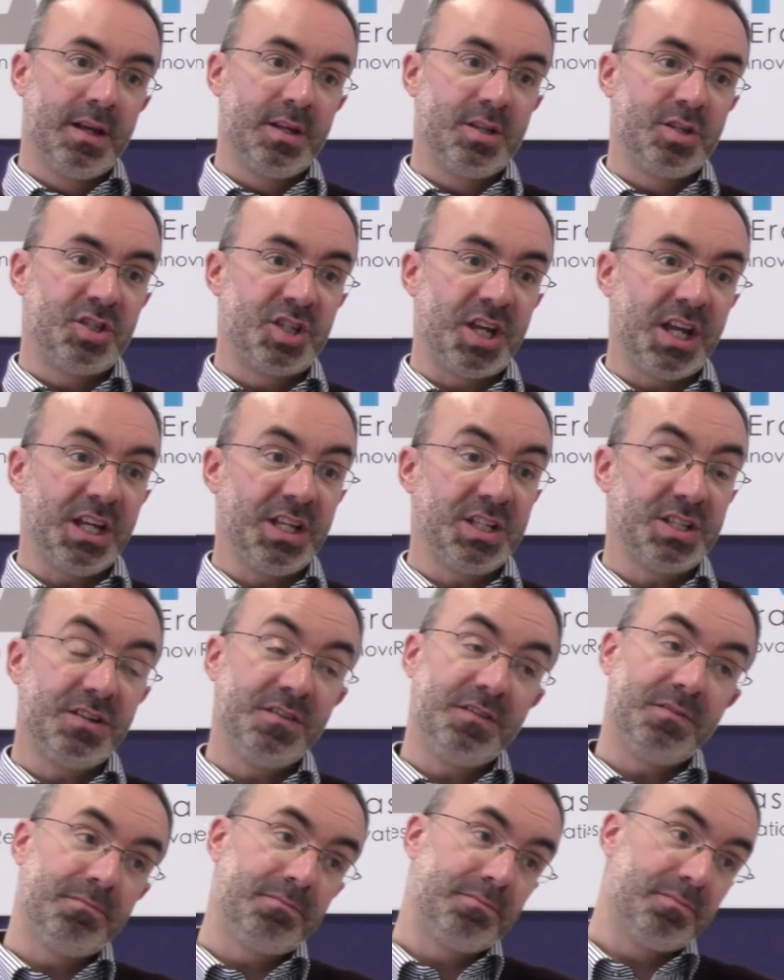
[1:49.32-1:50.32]

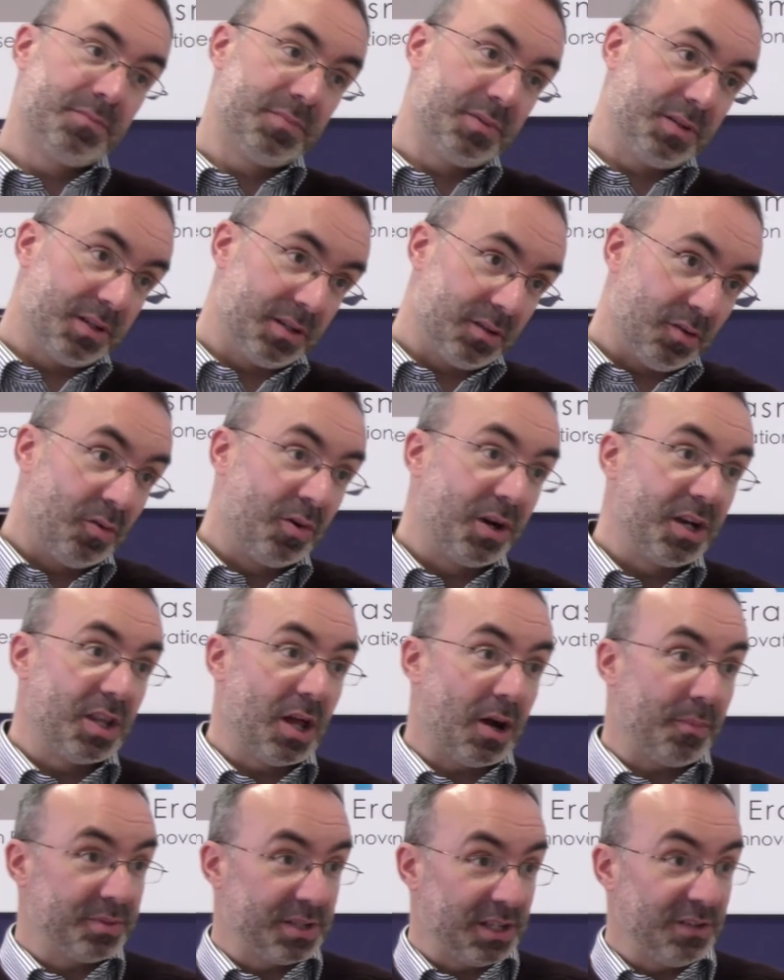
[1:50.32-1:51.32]
changing or
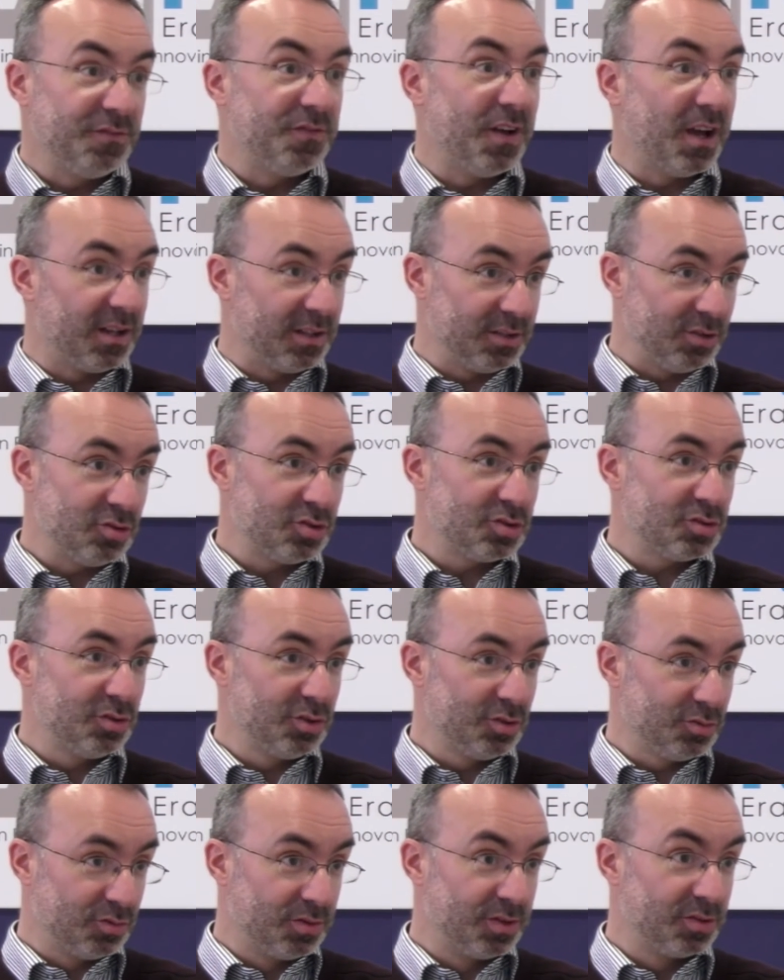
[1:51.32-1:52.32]
adapting values to
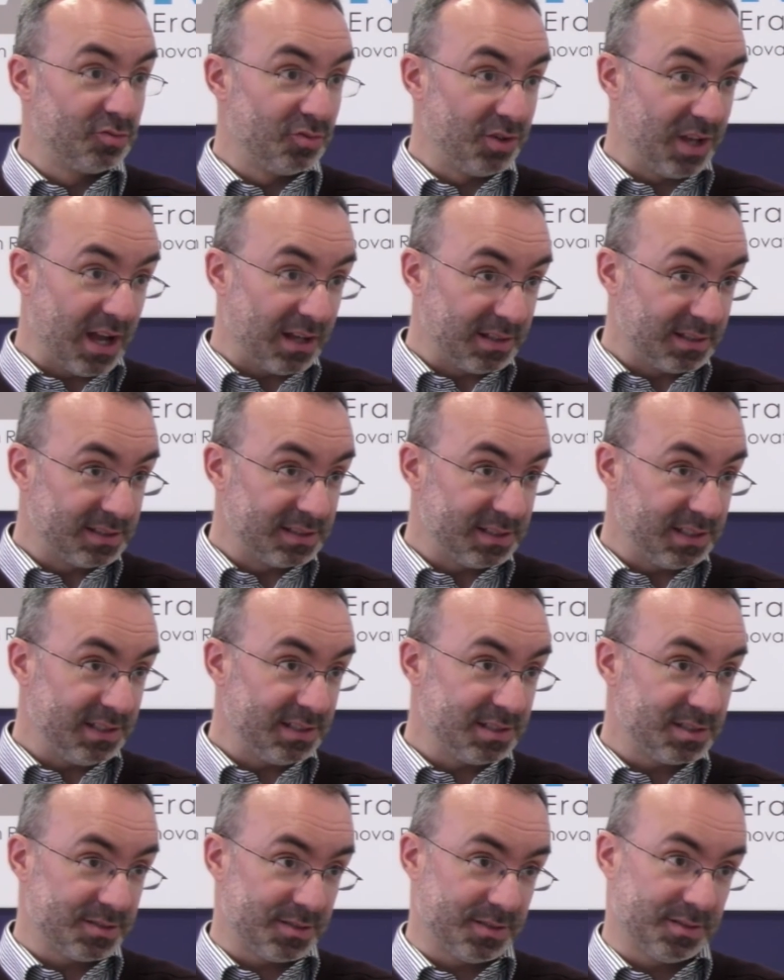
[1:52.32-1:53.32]
the current
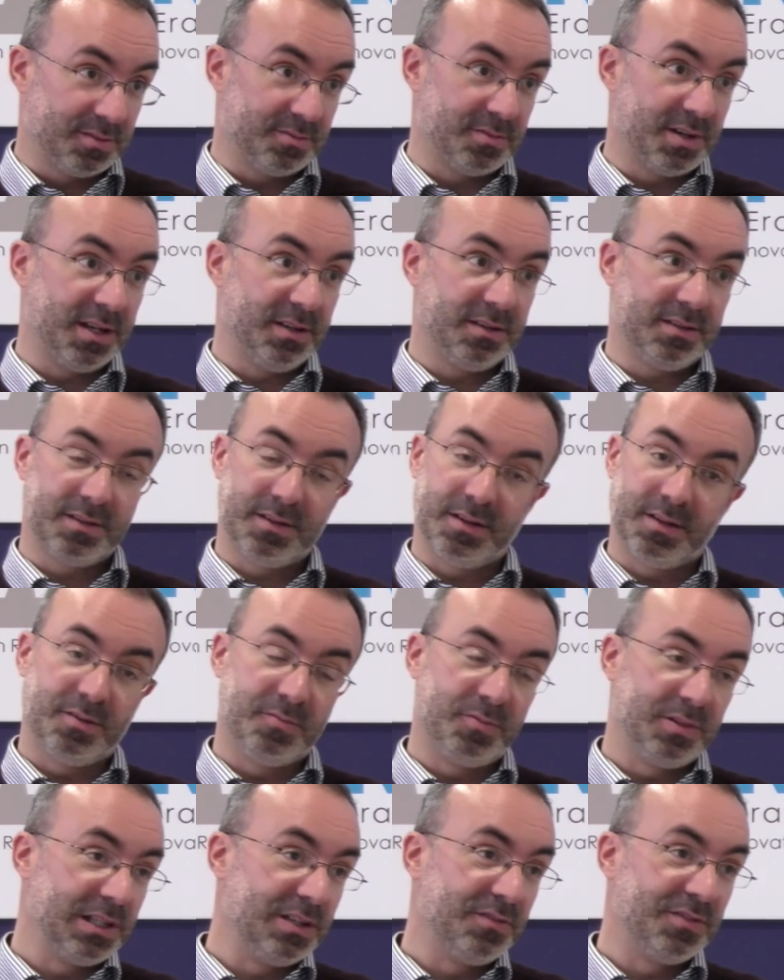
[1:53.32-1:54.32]
realities, right?
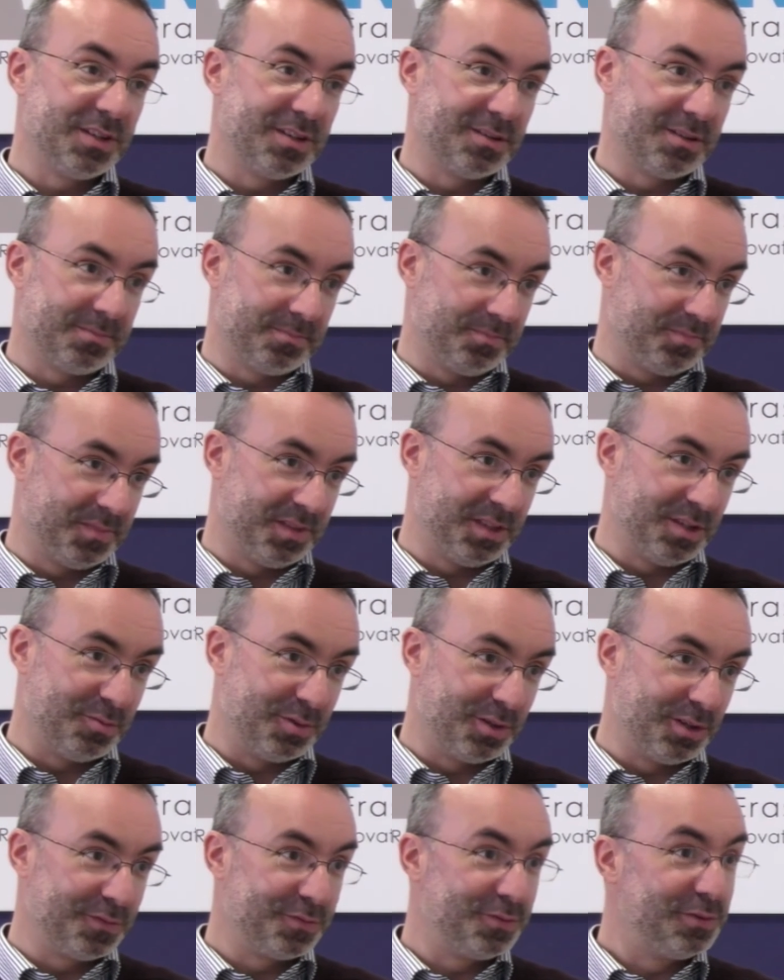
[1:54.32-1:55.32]
We live in a
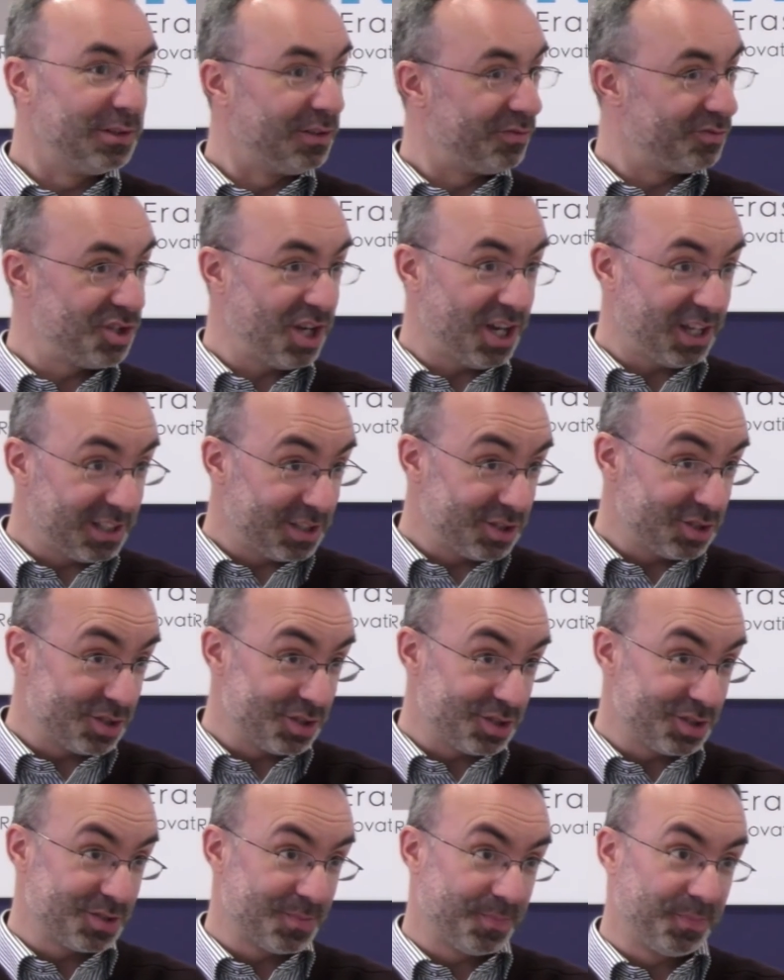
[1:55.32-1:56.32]
world full of
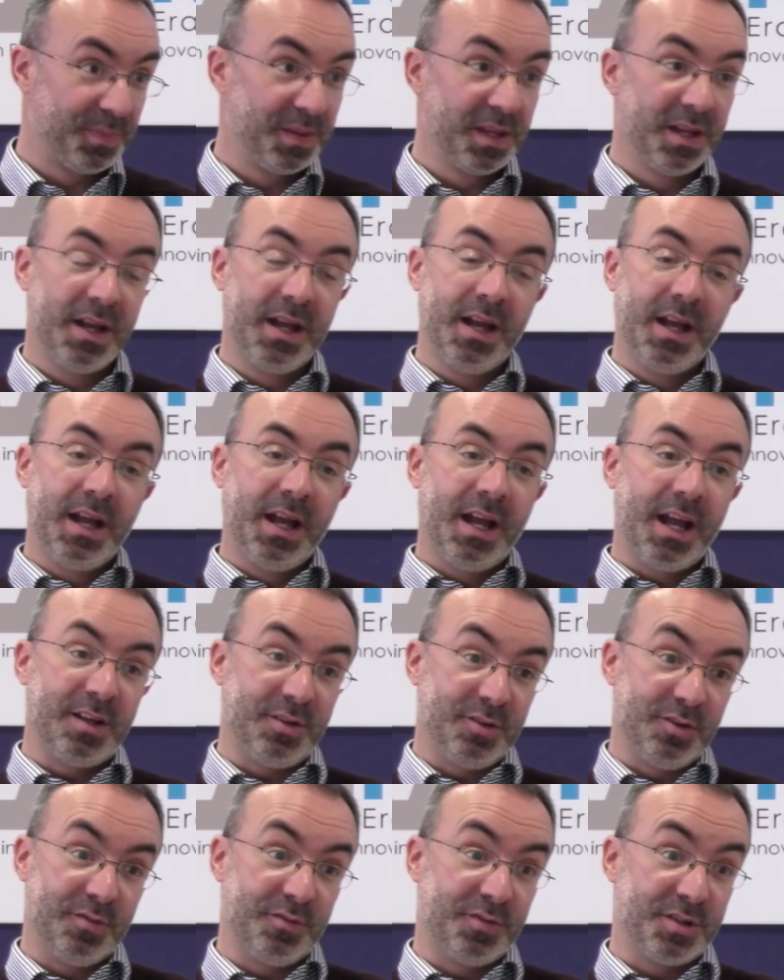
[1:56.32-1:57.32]
challenges, and
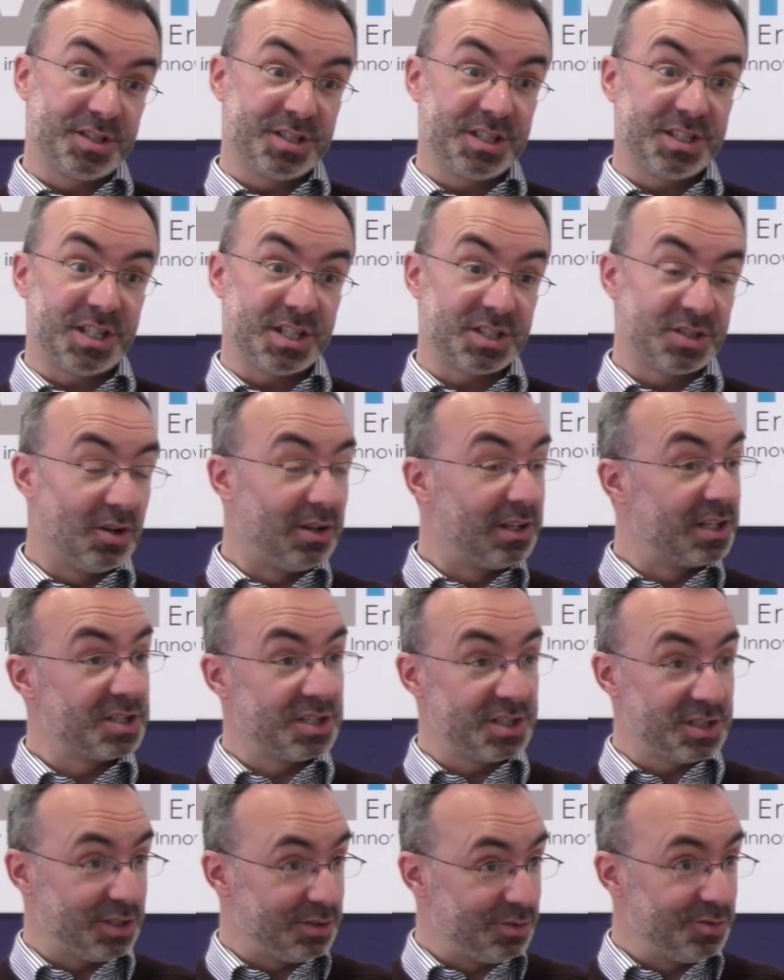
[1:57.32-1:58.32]
universities as knowledge
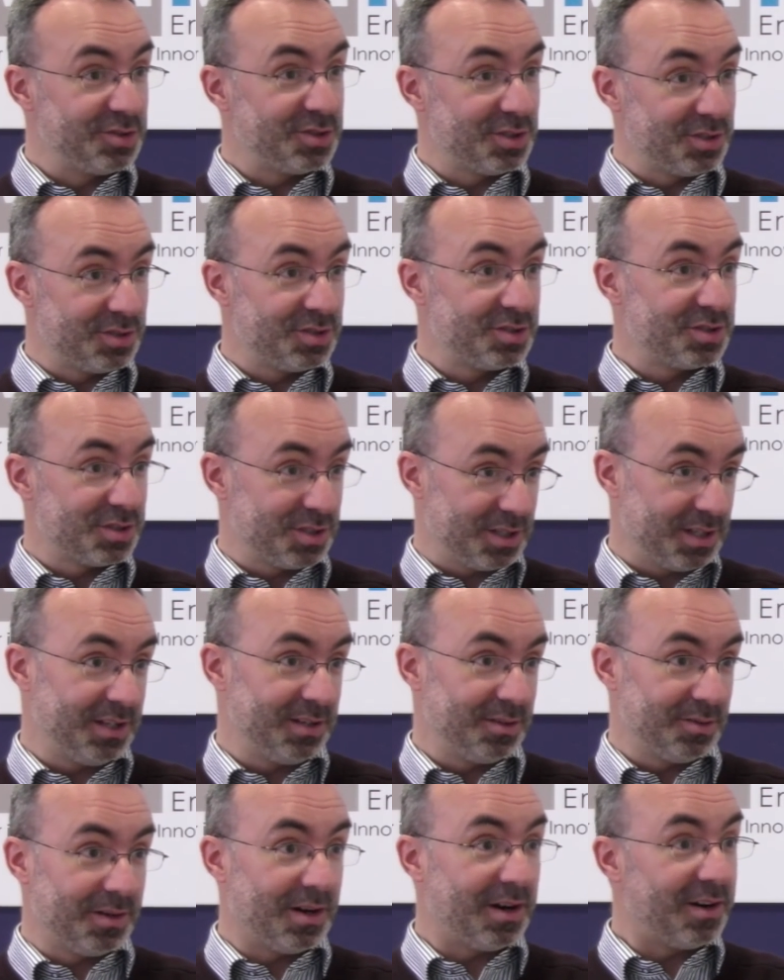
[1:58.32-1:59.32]
institutions,
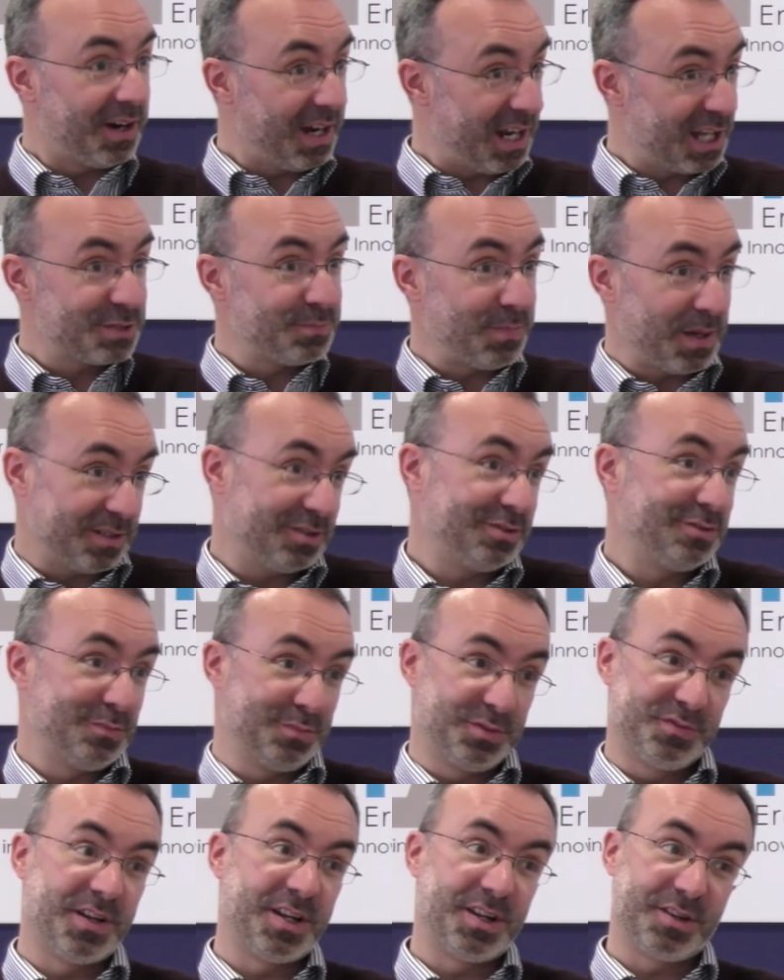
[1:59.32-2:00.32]
are expected to
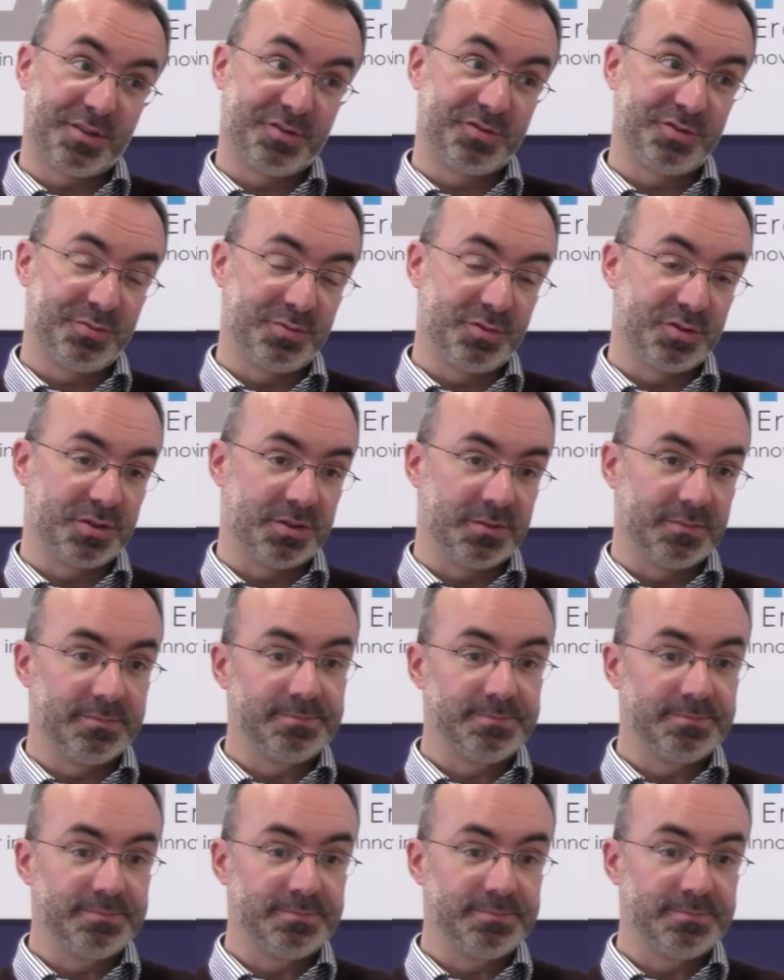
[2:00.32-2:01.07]
provide a contribution.